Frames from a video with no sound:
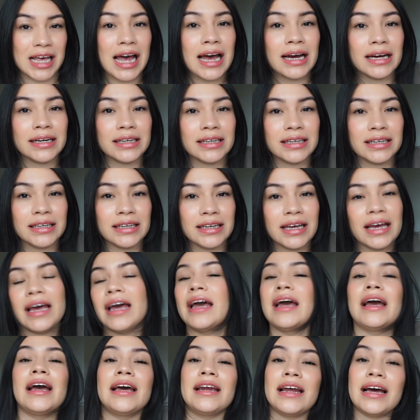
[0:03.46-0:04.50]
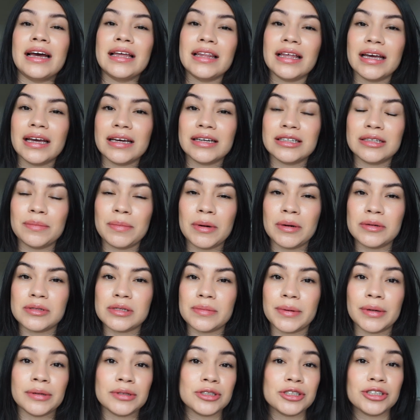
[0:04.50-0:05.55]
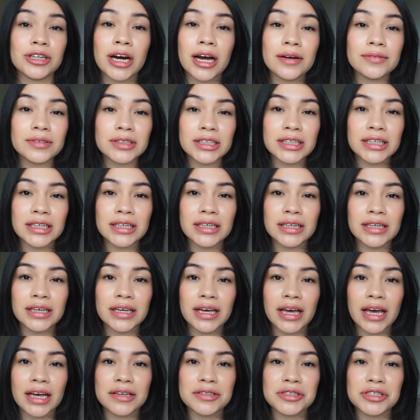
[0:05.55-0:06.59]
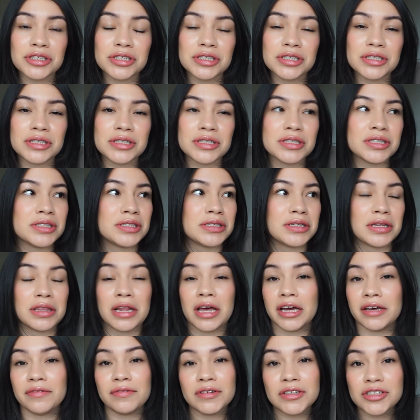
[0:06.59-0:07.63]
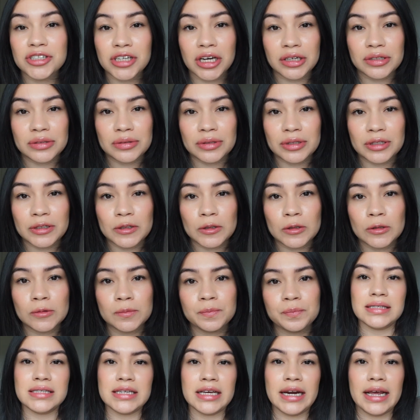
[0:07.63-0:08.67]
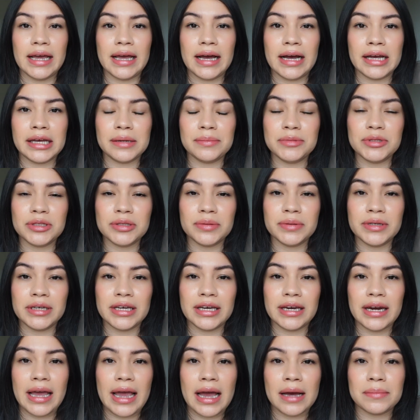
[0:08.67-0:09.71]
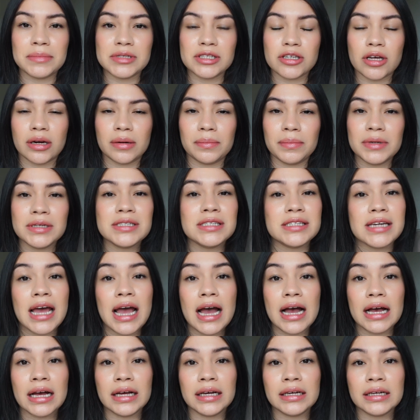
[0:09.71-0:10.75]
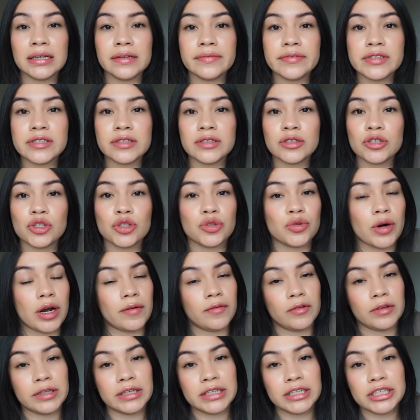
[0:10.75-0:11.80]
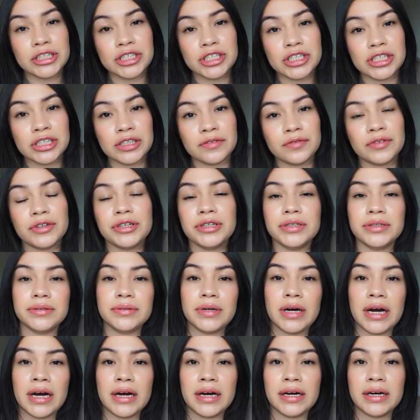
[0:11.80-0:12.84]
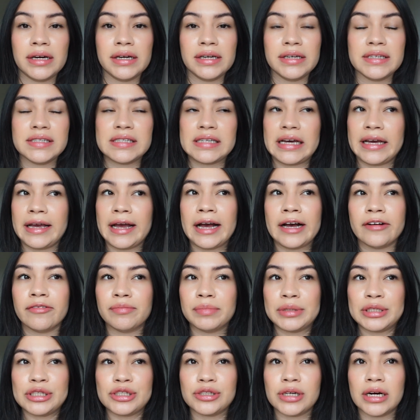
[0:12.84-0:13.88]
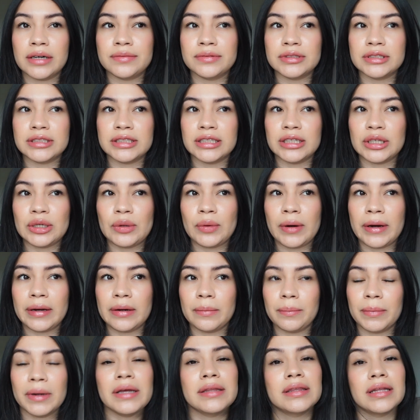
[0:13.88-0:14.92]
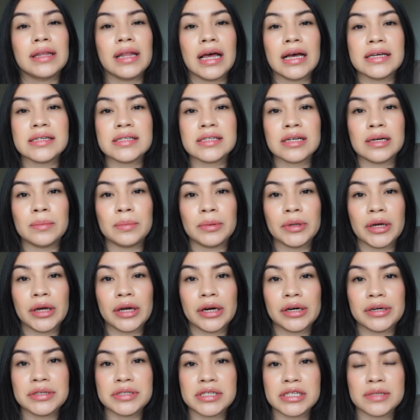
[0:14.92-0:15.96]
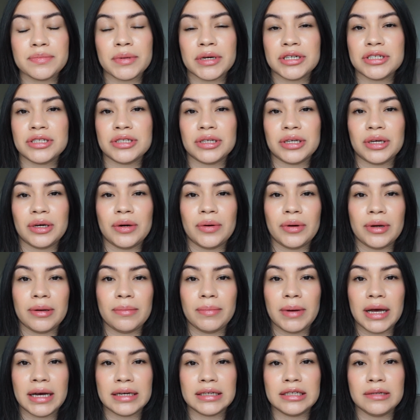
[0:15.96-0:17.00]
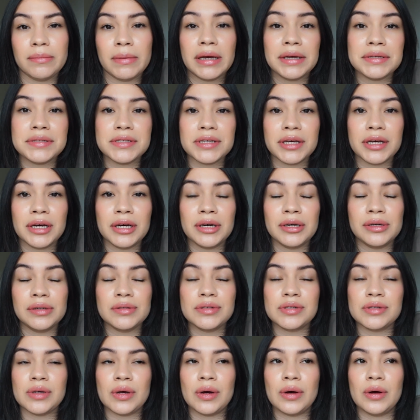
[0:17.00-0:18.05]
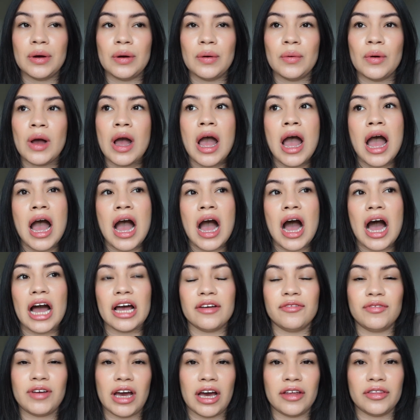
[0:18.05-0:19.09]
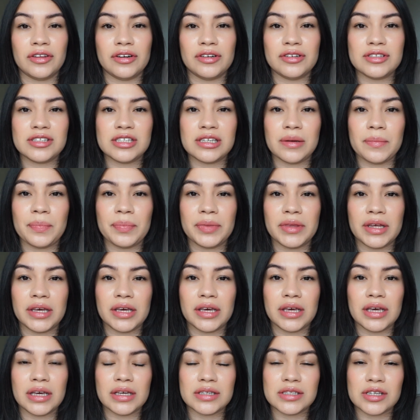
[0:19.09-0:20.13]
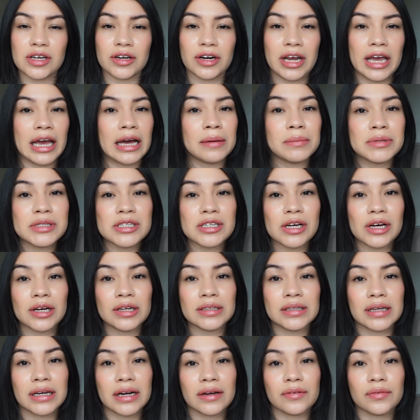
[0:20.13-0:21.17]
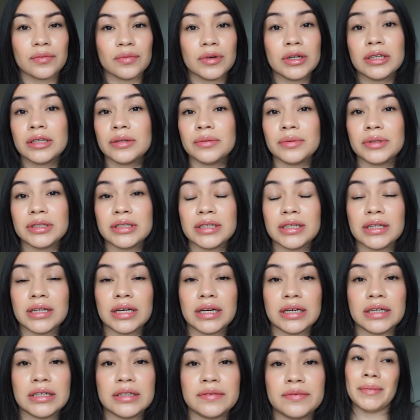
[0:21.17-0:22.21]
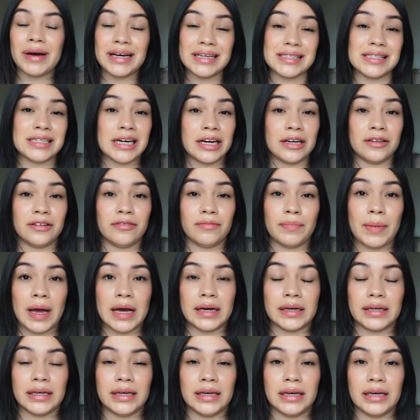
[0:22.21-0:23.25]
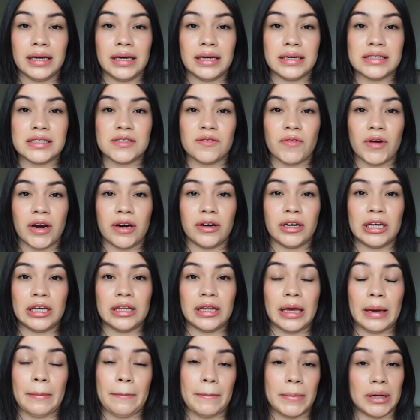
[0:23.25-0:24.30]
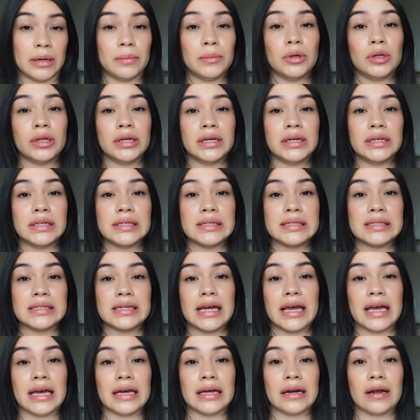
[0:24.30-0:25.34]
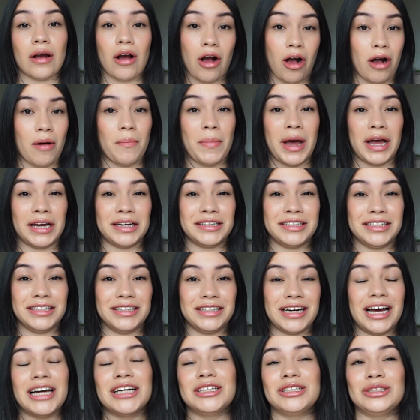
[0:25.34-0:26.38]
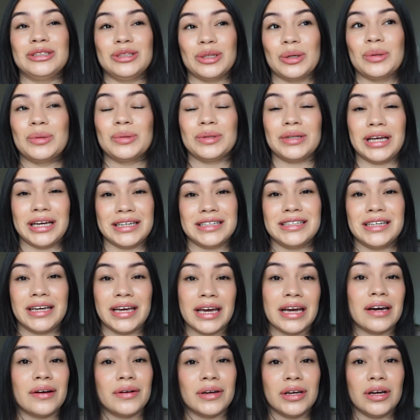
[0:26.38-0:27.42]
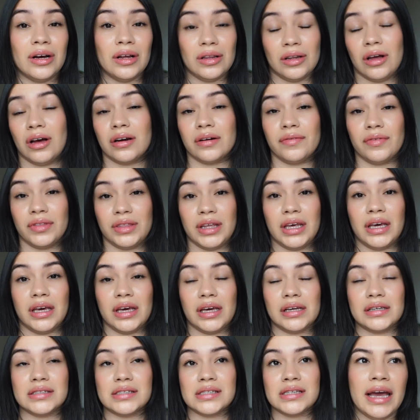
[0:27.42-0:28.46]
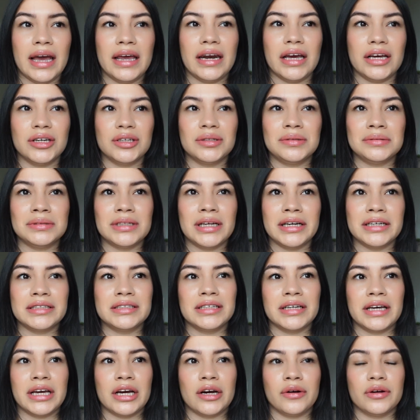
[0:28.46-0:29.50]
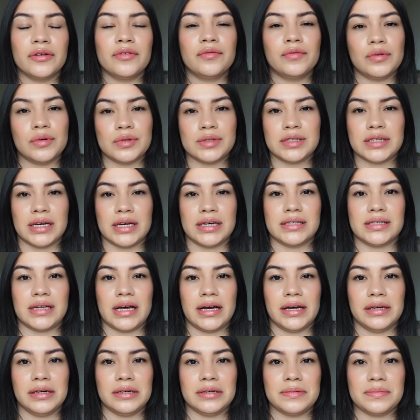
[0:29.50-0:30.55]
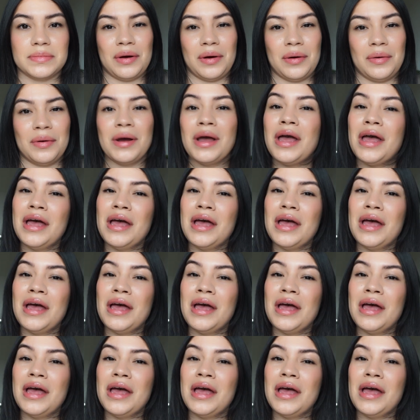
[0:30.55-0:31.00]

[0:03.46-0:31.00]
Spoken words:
Addie and I like to post about traveling and just life in general. Today I am doing an Amazon must-haves travel edition for you guys. I have been traveling quite a bit the last couple years, especially going back to Mexico. So I've gathered some things on Amazon that I really love. My style of packing is very minimalist and compacted. I don't like to carry a lot of things and I don't like to carry full-size items. So